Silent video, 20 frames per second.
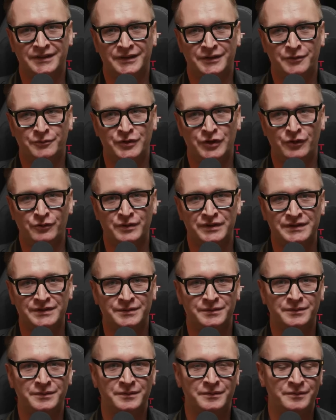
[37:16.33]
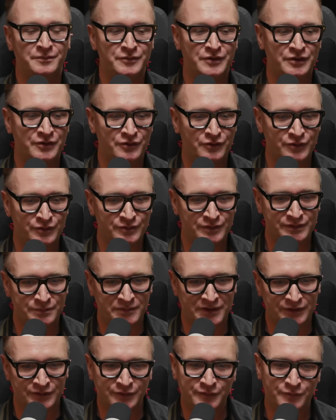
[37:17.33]
we are always
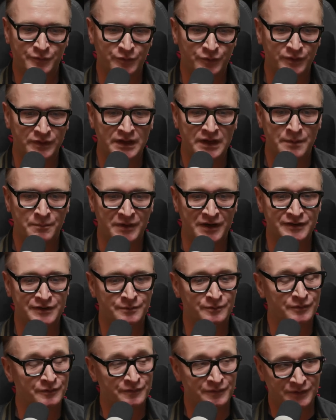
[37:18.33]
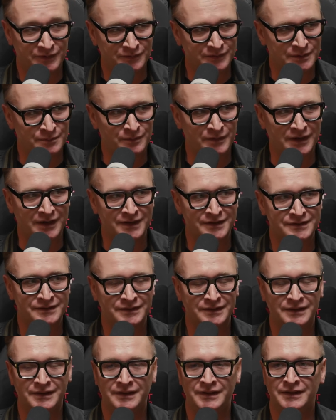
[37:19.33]
planning for maximum 50 plus,
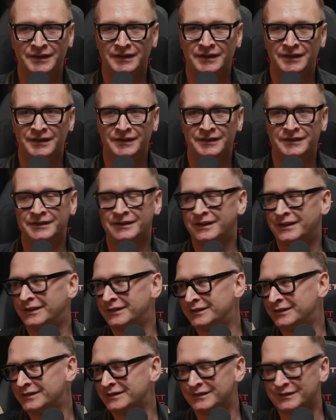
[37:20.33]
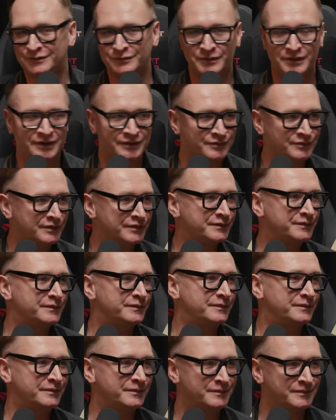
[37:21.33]
and then it's 200
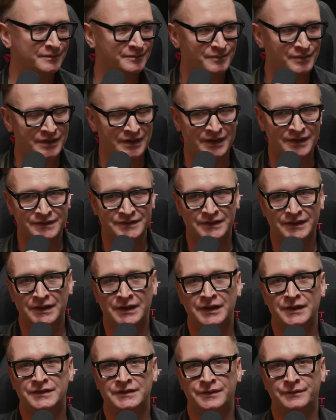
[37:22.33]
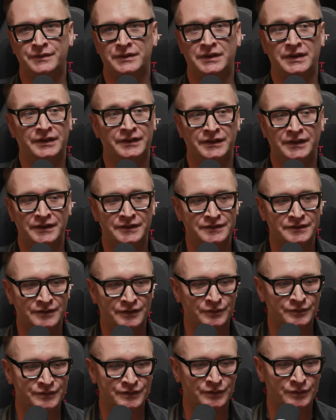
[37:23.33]
plus, something like that.
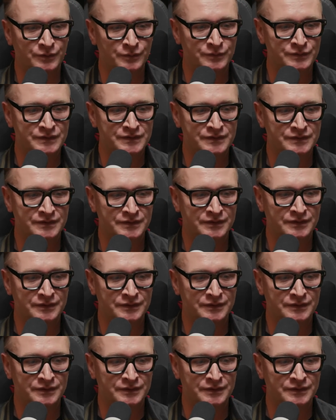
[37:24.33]
So it's